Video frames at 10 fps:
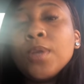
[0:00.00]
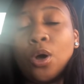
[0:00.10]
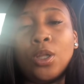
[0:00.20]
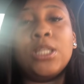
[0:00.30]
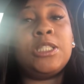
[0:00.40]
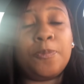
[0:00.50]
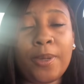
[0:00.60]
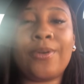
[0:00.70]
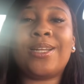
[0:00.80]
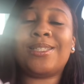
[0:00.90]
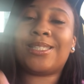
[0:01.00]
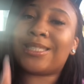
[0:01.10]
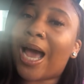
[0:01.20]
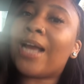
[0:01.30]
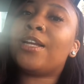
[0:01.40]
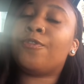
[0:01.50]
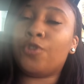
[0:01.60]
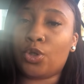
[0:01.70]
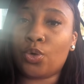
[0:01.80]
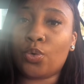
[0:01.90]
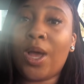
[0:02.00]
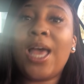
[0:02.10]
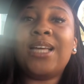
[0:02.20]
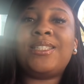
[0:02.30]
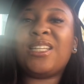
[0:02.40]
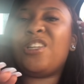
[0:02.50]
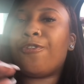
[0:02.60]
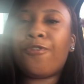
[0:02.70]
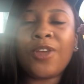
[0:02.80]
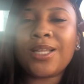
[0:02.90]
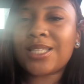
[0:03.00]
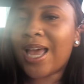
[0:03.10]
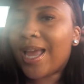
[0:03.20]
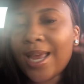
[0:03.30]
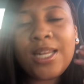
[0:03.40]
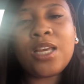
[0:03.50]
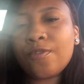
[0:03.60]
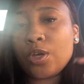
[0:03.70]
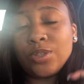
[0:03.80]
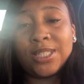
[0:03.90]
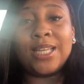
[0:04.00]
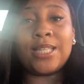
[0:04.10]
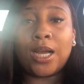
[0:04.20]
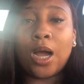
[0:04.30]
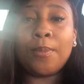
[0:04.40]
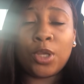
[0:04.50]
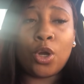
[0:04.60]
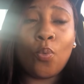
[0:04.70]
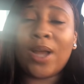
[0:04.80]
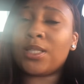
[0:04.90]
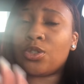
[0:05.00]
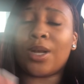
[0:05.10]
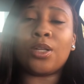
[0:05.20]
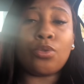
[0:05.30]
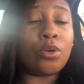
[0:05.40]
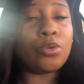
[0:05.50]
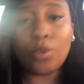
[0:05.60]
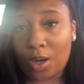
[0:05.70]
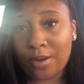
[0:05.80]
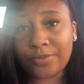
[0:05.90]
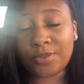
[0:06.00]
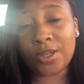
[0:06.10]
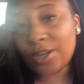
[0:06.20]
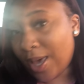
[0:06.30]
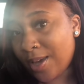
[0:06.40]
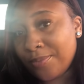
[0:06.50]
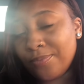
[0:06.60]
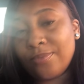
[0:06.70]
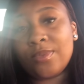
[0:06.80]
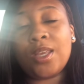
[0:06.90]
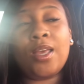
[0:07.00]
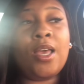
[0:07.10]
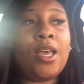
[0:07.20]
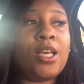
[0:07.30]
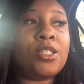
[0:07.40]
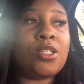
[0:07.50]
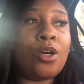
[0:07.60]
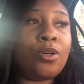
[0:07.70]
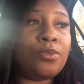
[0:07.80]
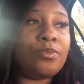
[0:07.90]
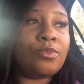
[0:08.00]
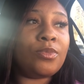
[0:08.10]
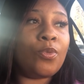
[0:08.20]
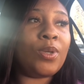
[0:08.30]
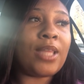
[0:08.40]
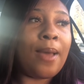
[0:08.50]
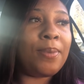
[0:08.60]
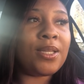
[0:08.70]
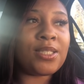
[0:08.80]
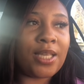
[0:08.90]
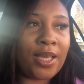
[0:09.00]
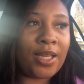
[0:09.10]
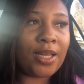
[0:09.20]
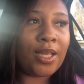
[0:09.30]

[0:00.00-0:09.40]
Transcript: the Holy Spirit inside of you to defeat any of those things that come in your way to try to throw you off. Okay? So, with that being said,